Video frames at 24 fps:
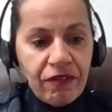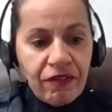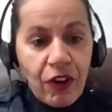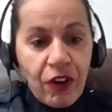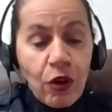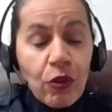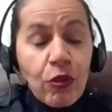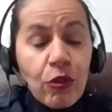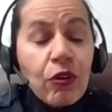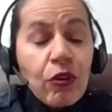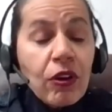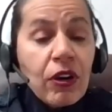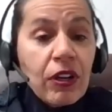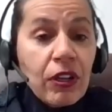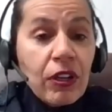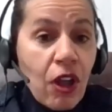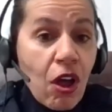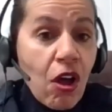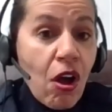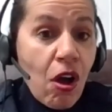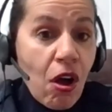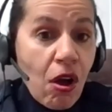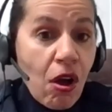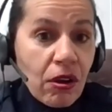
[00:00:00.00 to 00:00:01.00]
further
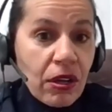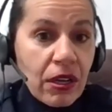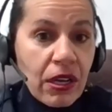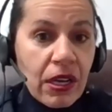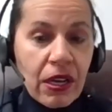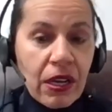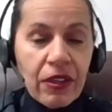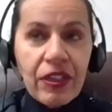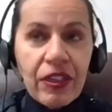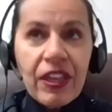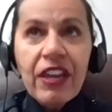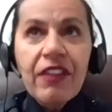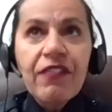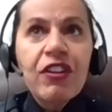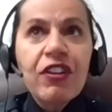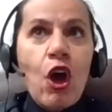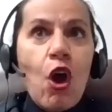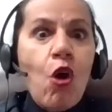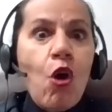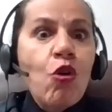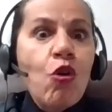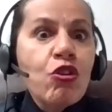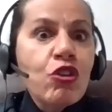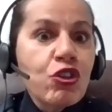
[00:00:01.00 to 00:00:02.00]
along? Think of an
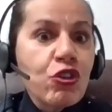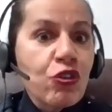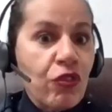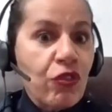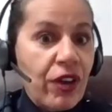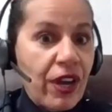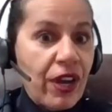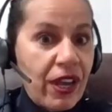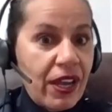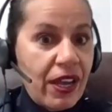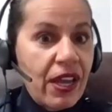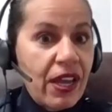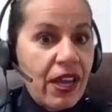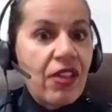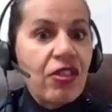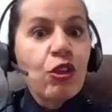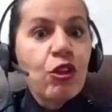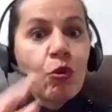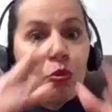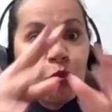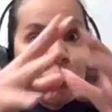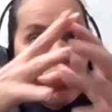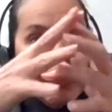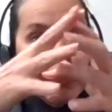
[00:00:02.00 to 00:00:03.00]
oak tree.
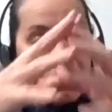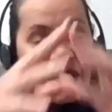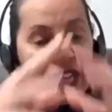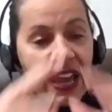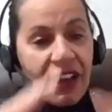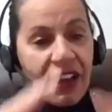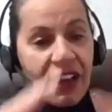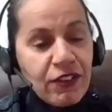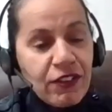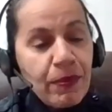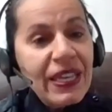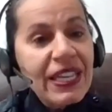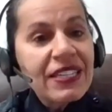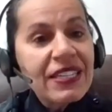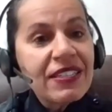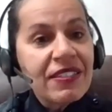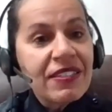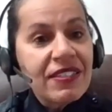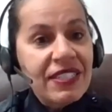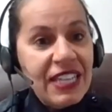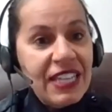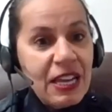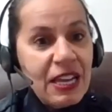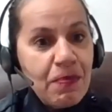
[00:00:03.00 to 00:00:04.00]
The roots have to be as
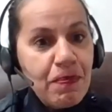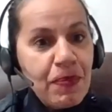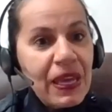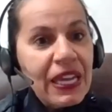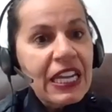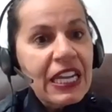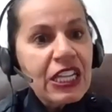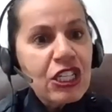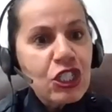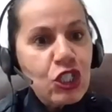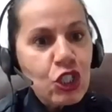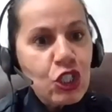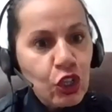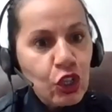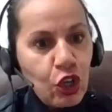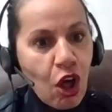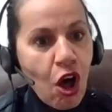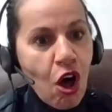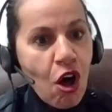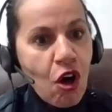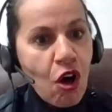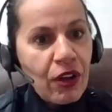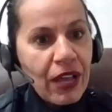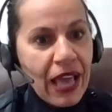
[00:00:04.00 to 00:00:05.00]
deep and as
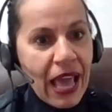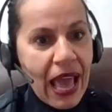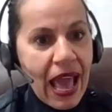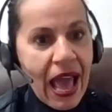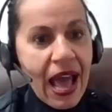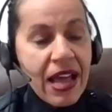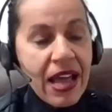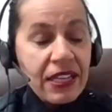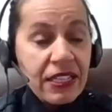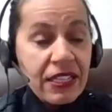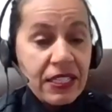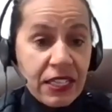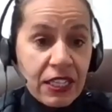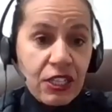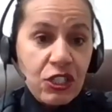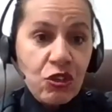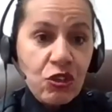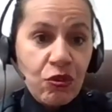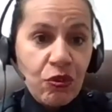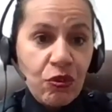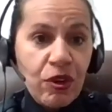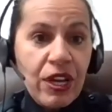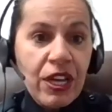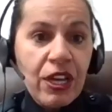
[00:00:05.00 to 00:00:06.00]
long as the
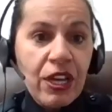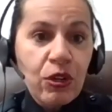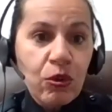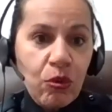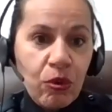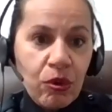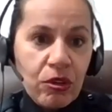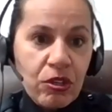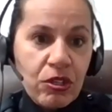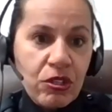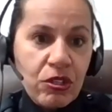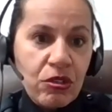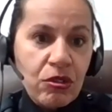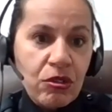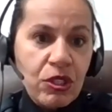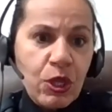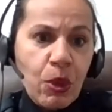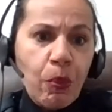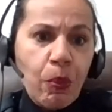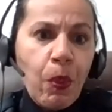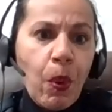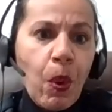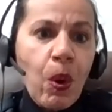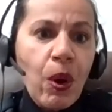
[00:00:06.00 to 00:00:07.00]
tree in order to
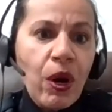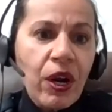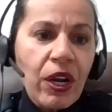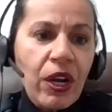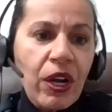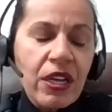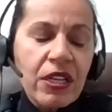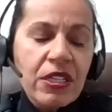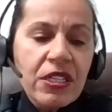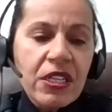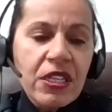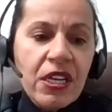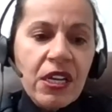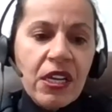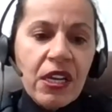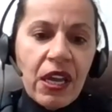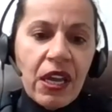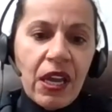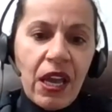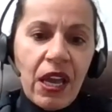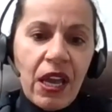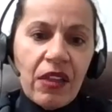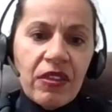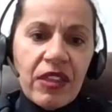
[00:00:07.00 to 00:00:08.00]
support it.
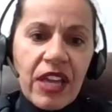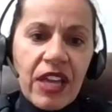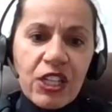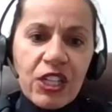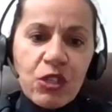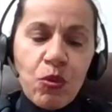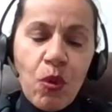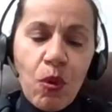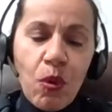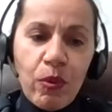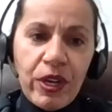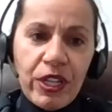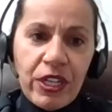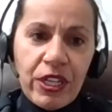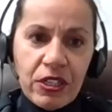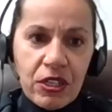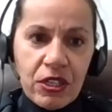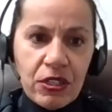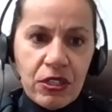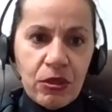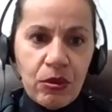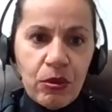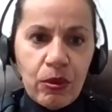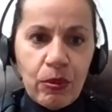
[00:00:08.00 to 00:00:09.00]
And that's what we need
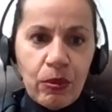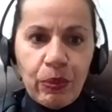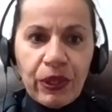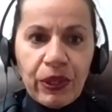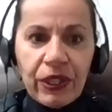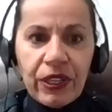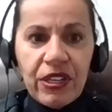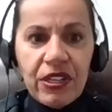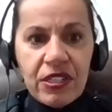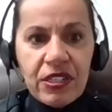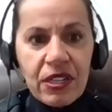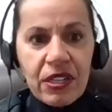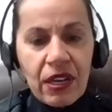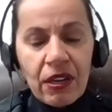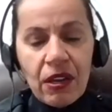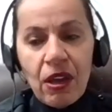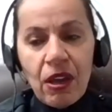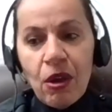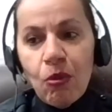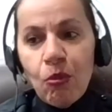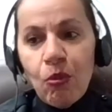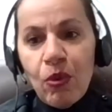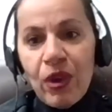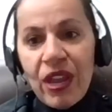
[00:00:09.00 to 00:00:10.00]
to do in policing.
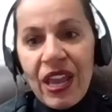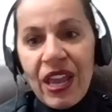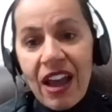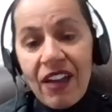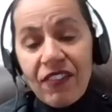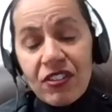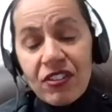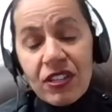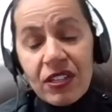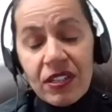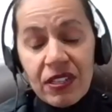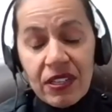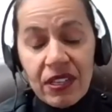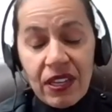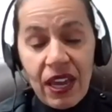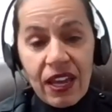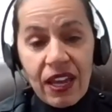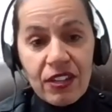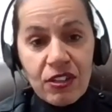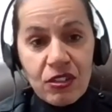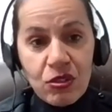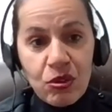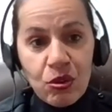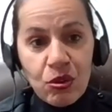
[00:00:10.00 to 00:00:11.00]
We have to
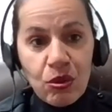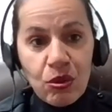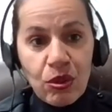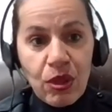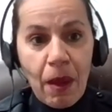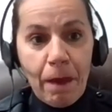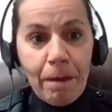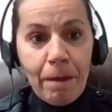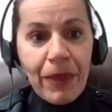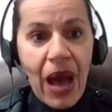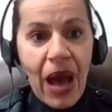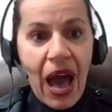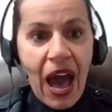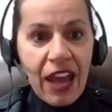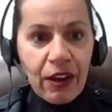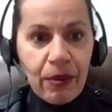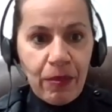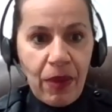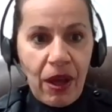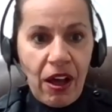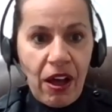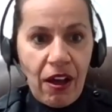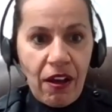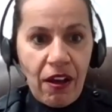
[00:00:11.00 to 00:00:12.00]
get to the
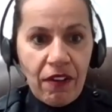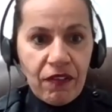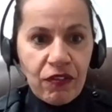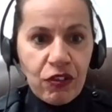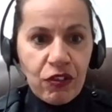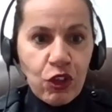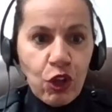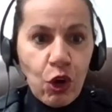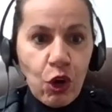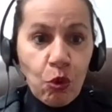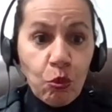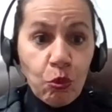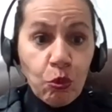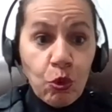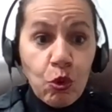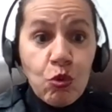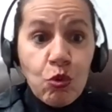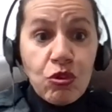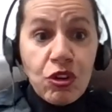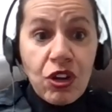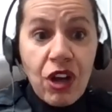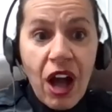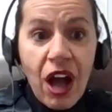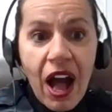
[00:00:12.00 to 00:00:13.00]
bottom of the
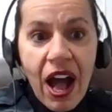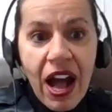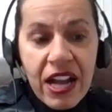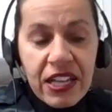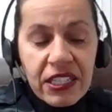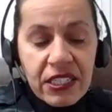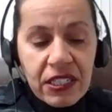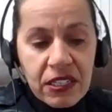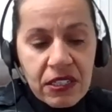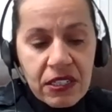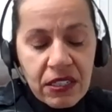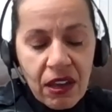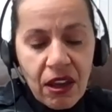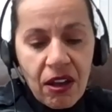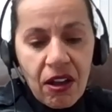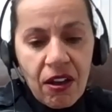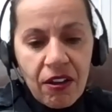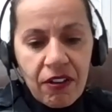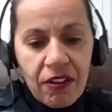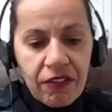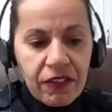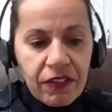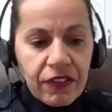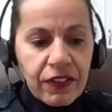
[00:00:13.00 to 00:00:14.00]
root causes
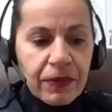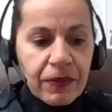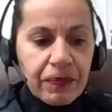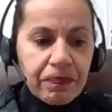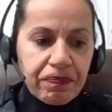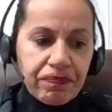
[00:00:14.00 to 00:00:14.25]
of